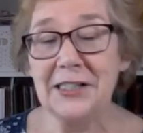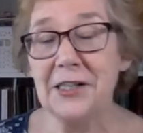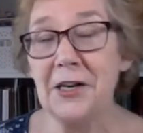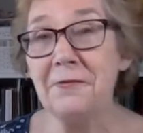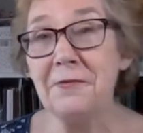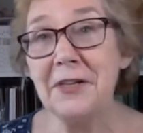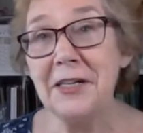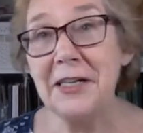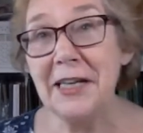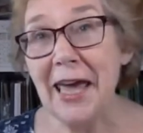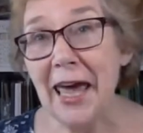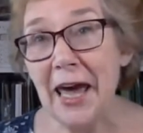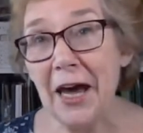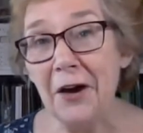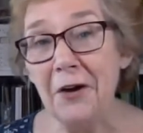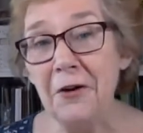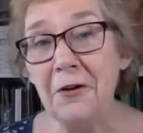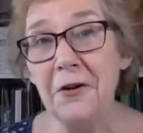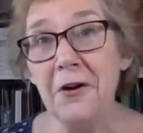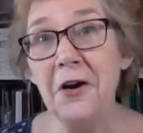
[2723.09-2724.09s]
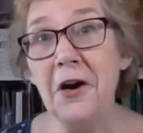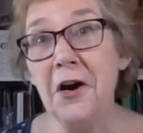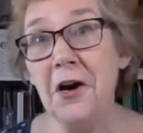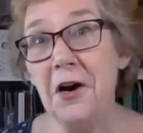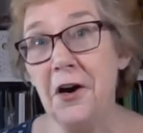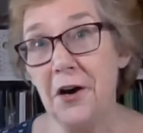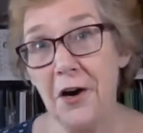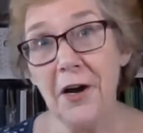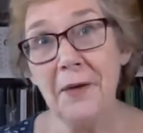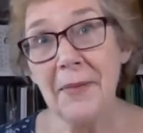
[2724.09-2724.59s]
So for now,
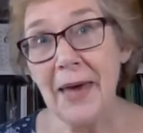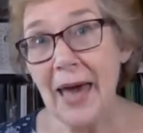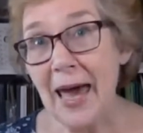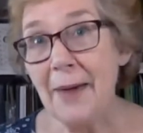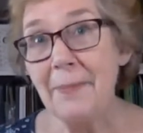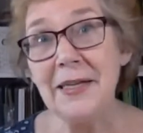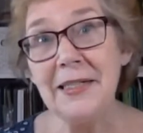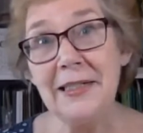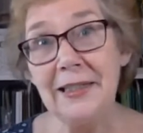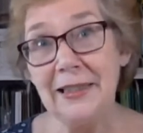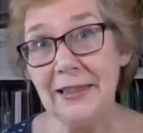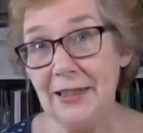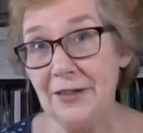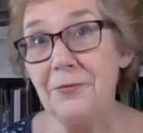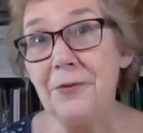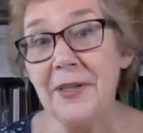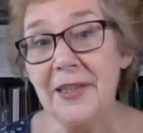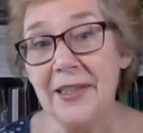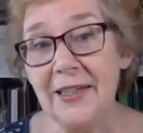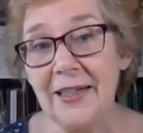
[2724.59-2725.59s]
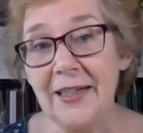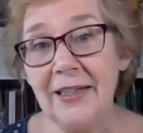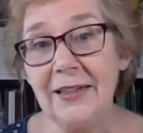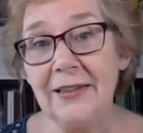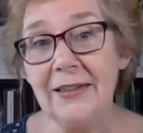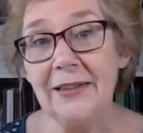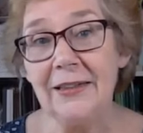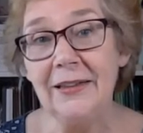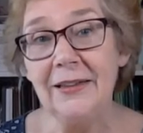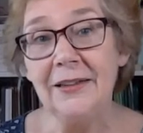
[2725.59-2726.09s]
I'm happy to live with
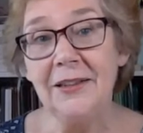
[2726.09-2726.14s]
it